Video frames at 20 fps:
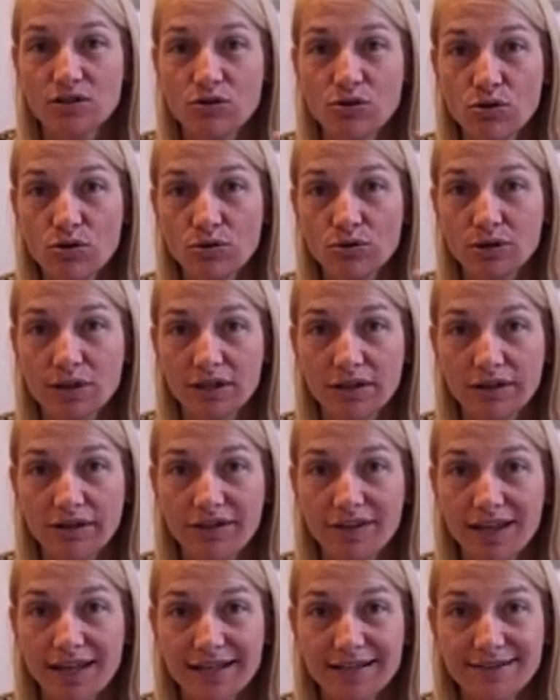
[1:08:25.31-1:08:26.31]
cool little
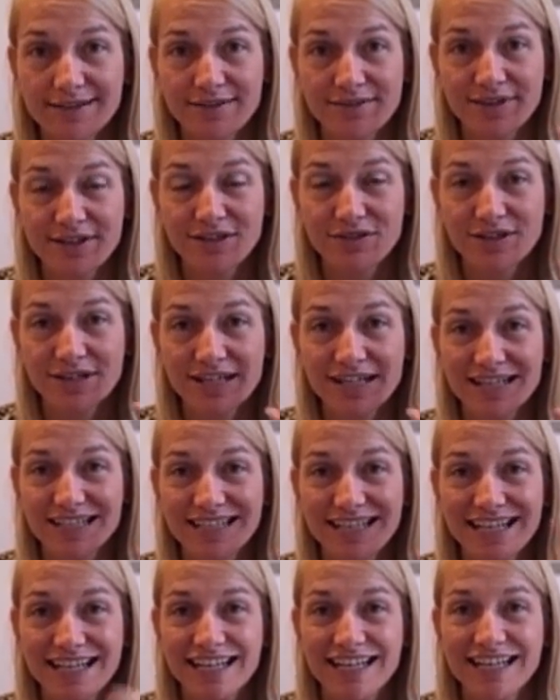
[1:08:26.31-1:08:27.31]
things so that you can
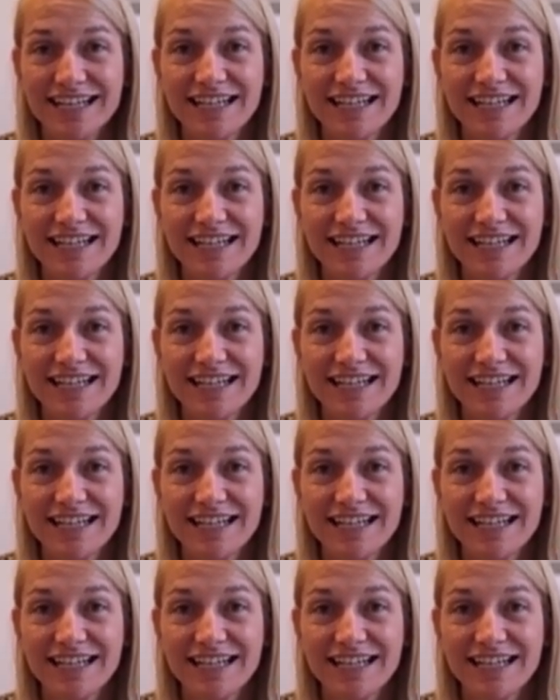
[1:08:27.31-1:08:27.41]
click.